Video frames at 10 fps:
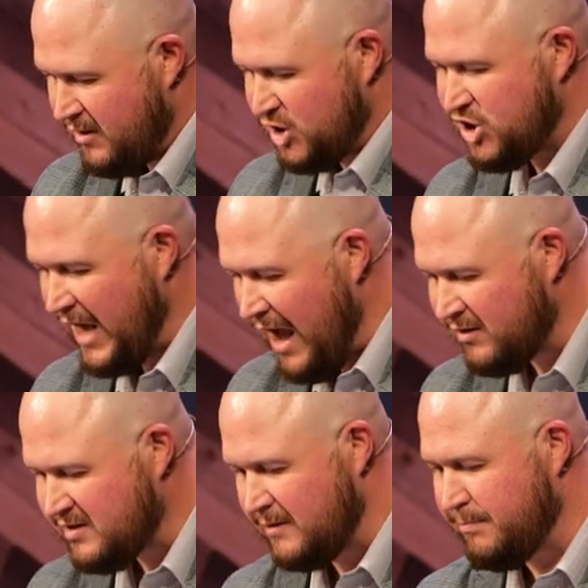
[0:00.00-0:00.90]
The
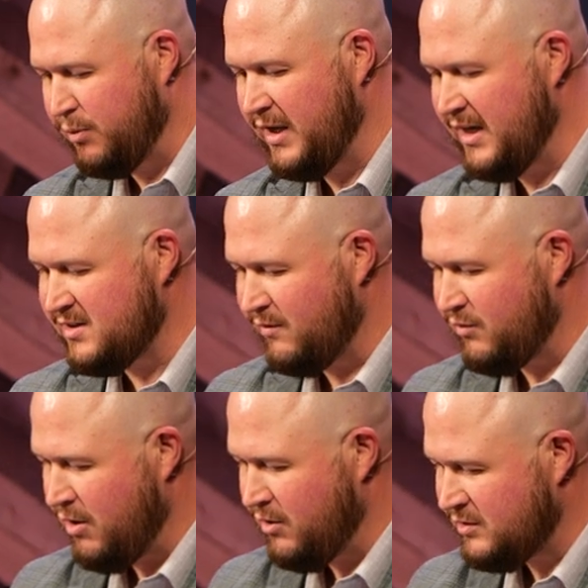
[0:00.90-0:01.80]
shouts and pleas of
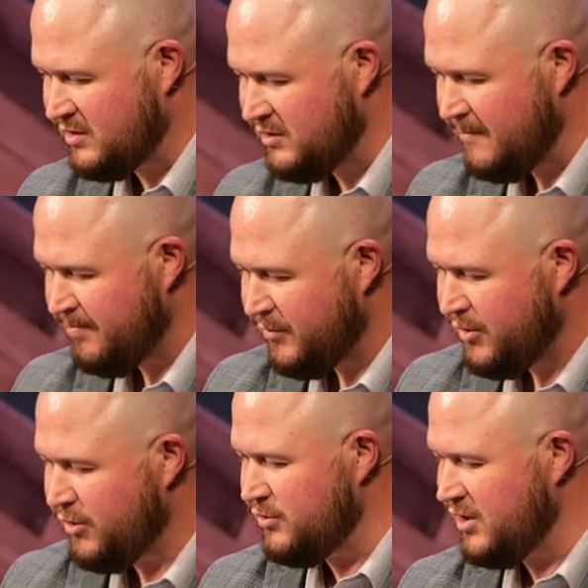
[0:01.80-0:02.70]
those
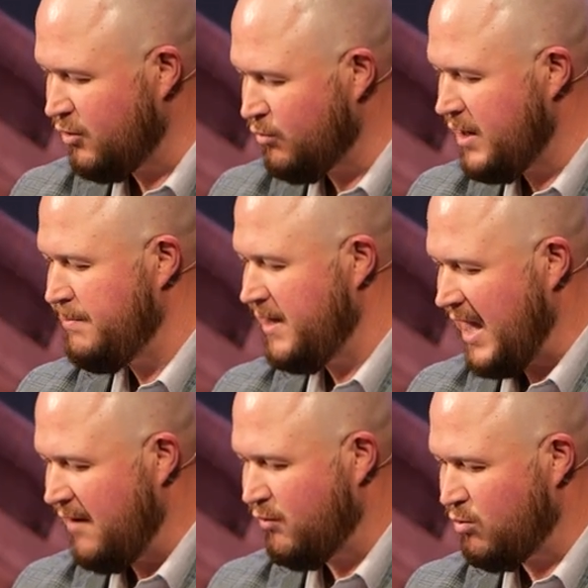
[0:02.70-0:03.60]
who did the reaping
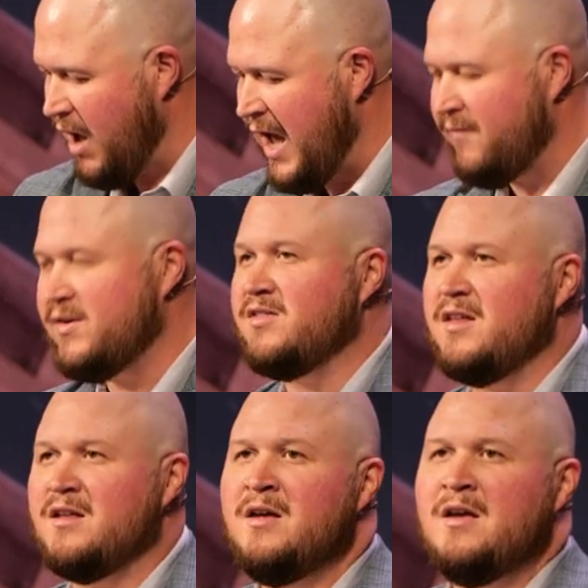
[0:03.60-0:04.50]
have arrived at
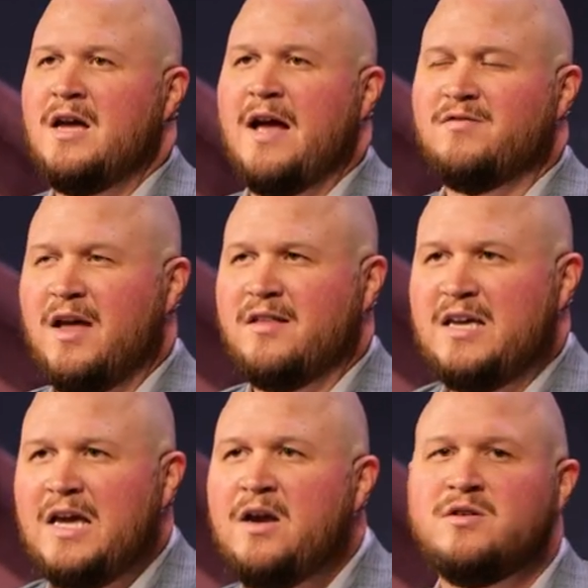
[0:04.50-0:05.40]
the, at, at
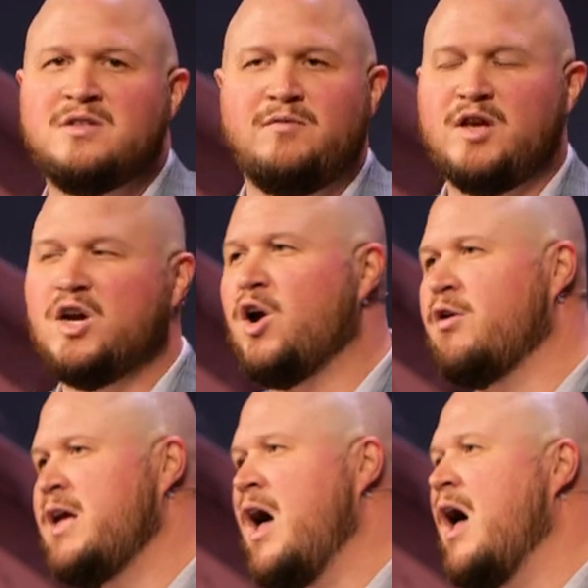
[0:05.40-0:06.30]
the ears of the
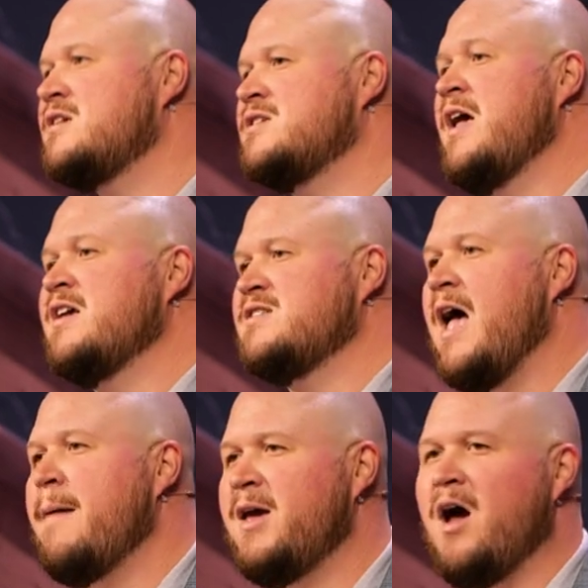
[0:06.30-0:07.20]
Kurios
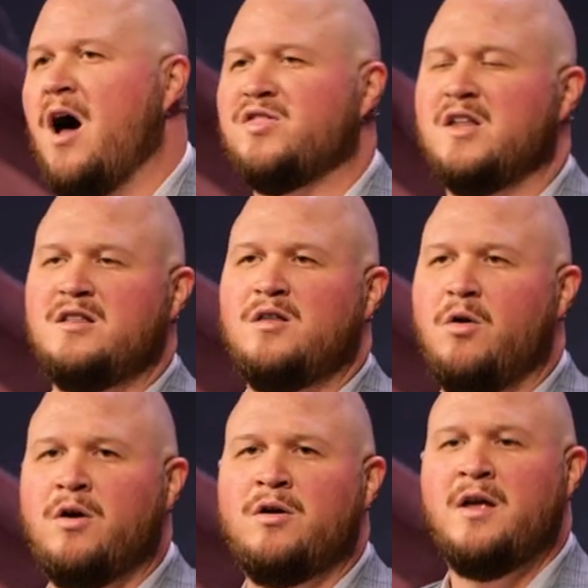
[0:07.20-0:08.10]
Sabaoth, the
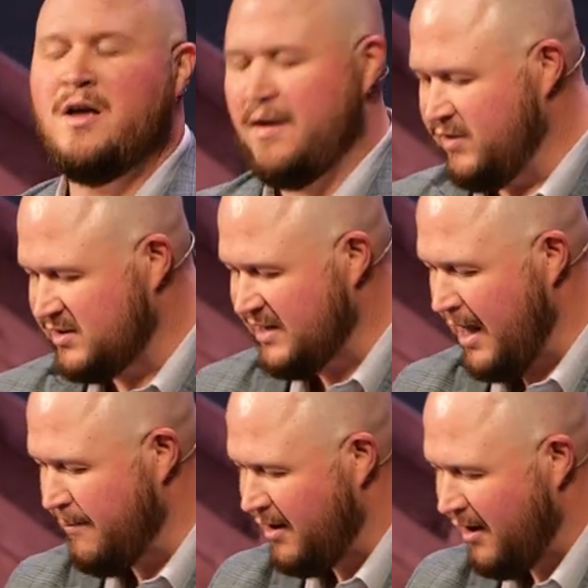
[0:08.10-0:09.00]
Lord of the
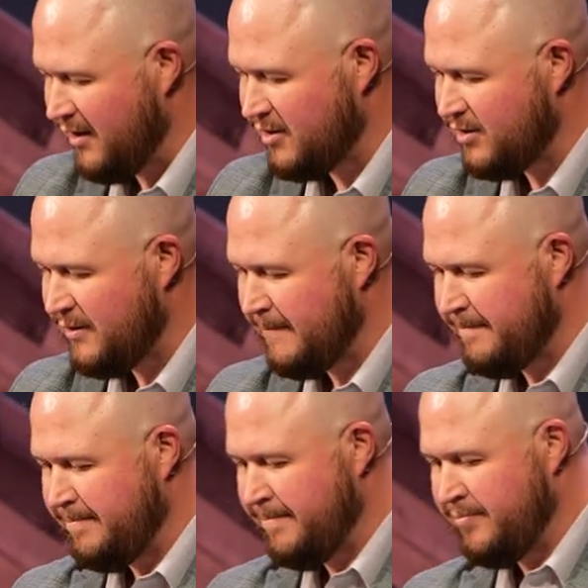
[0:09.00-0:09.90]
Sabaoth.
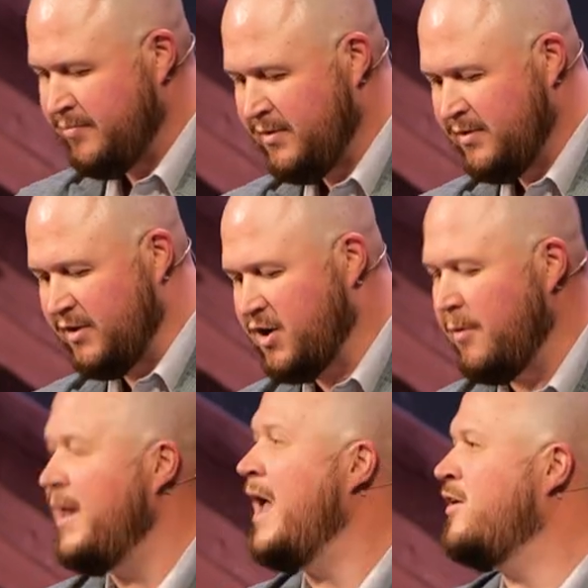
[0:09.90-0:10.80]
The
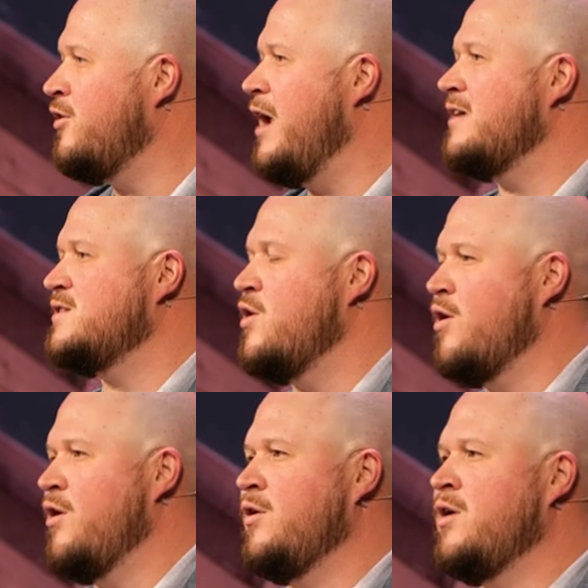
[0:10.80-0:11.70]
commander has
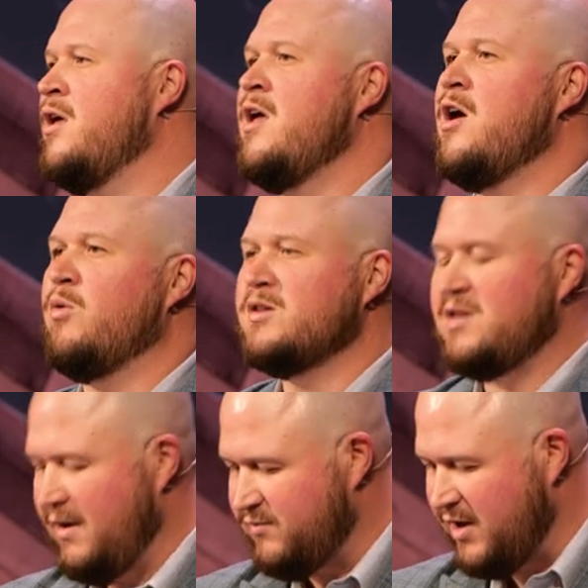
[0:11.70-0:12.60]
heard what
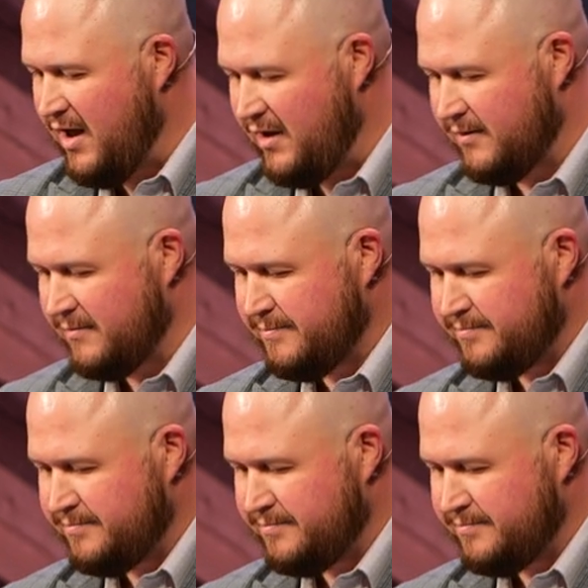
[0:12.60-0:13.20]
they've done.